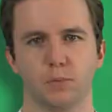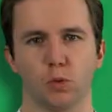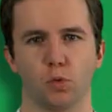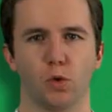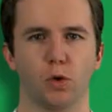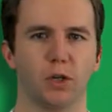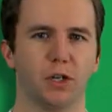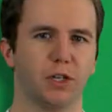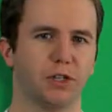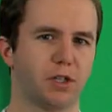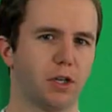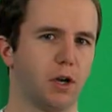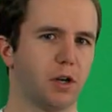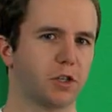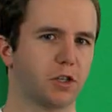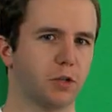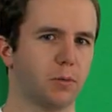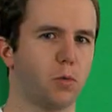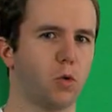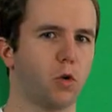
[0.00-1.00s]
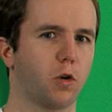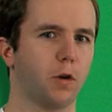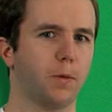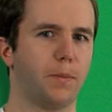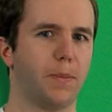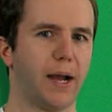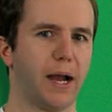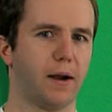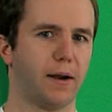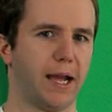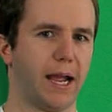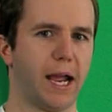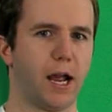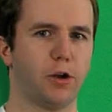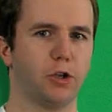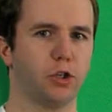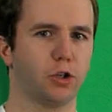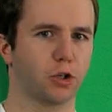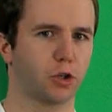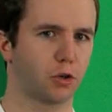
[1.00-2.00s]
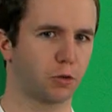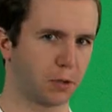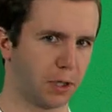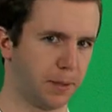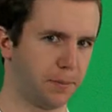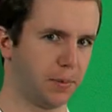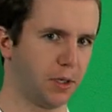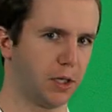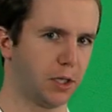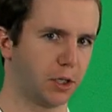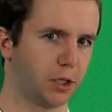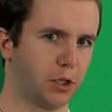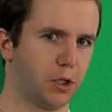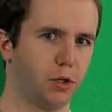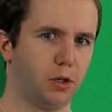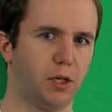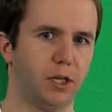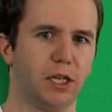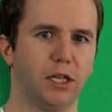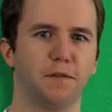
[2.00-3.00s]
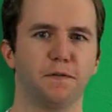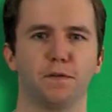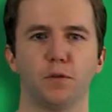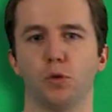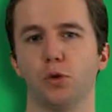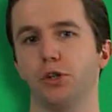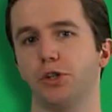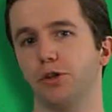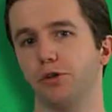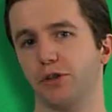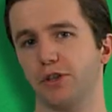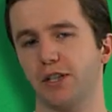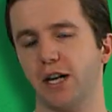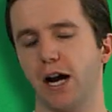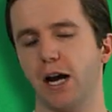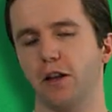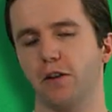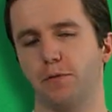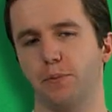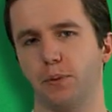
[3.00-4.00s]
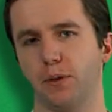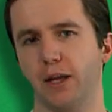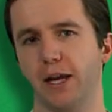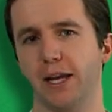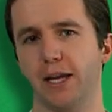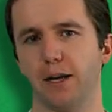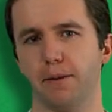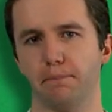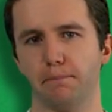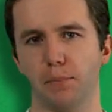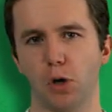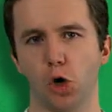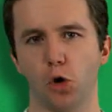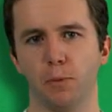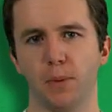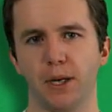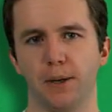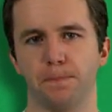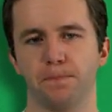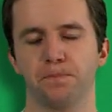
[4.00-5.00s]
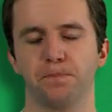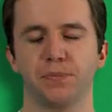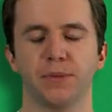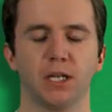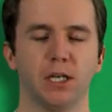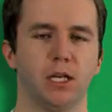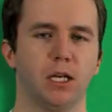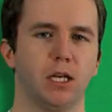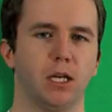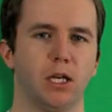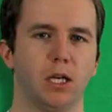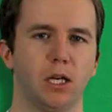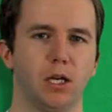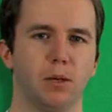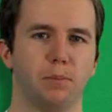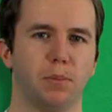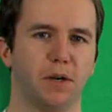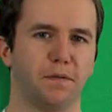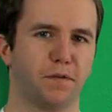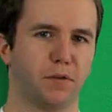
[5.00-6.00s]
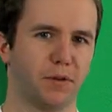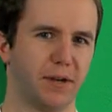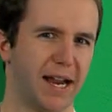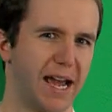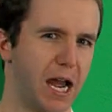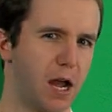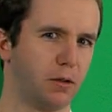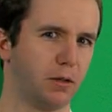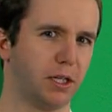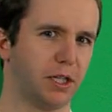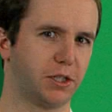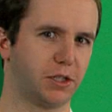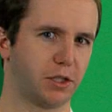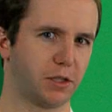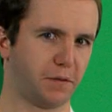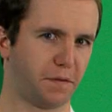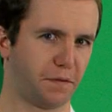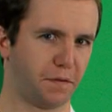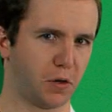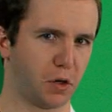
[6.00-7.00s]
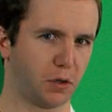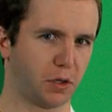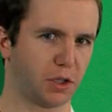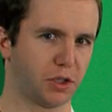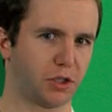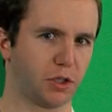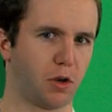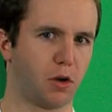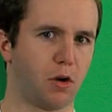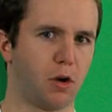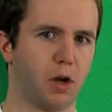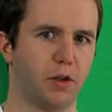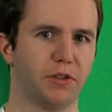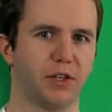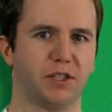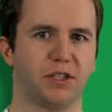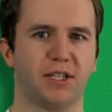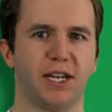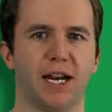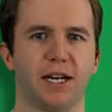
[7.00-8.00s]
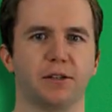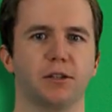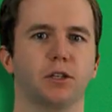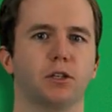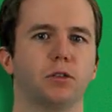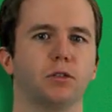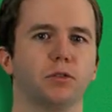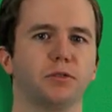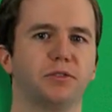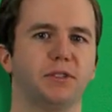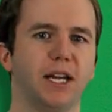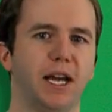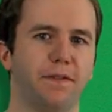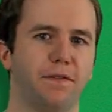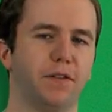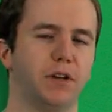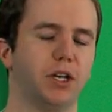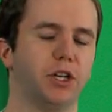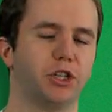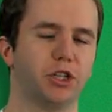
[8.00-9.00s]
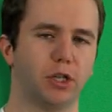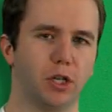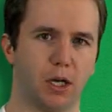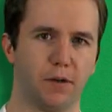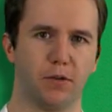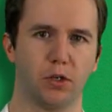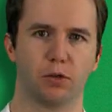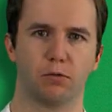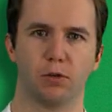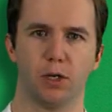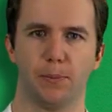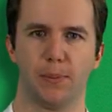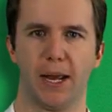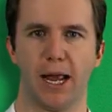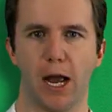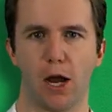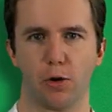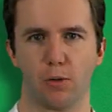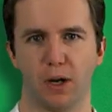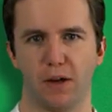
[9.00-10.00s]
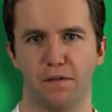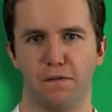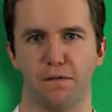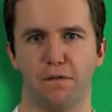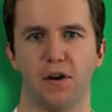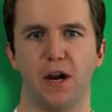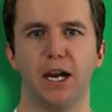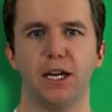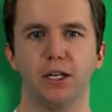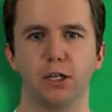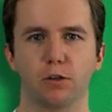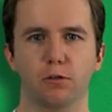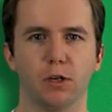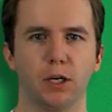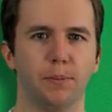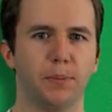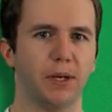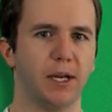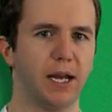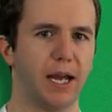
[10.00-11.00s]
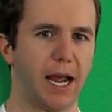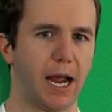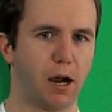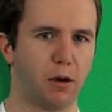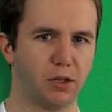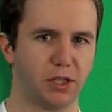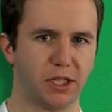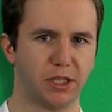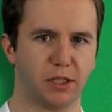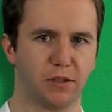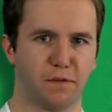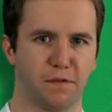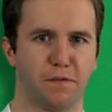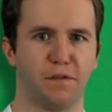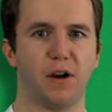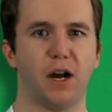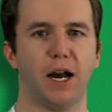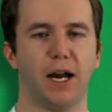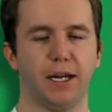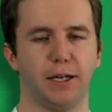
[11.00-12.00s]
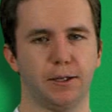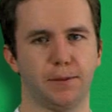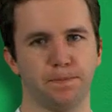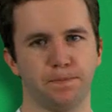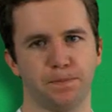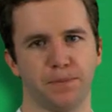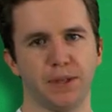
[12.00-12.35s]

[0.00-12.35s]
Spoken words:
We're going to talk some more about how your grip could influence your style of play in a moment. But for now, let's focus on the technical definition of a grip. How do I find a grip? How is it defined?